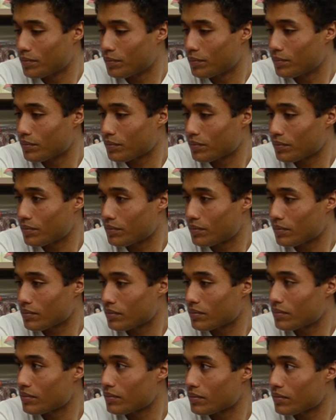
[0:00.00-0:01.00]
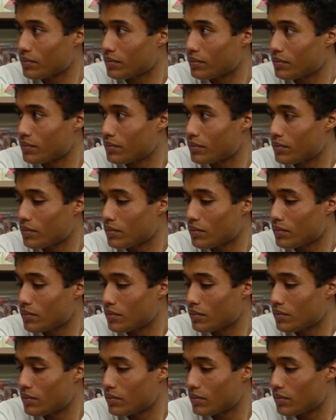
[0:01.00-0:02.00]

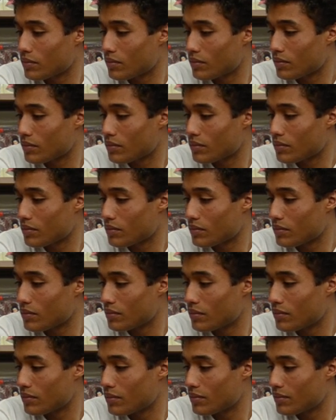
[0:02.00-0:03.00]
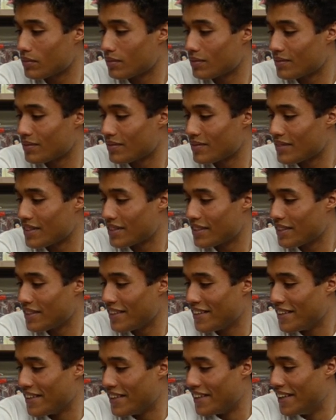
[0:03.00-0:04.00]

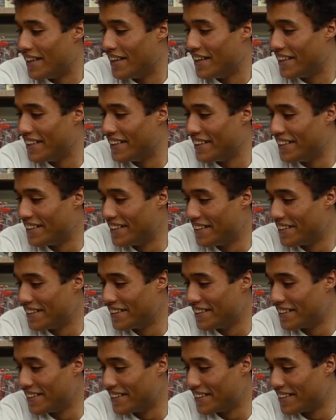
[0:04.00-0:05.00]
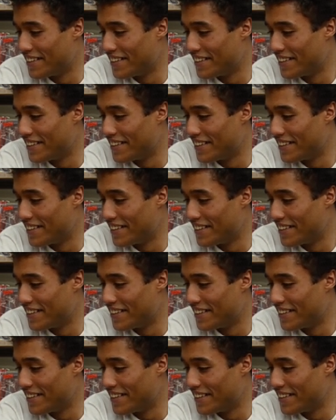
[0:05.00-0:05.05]
The person shown says nothing.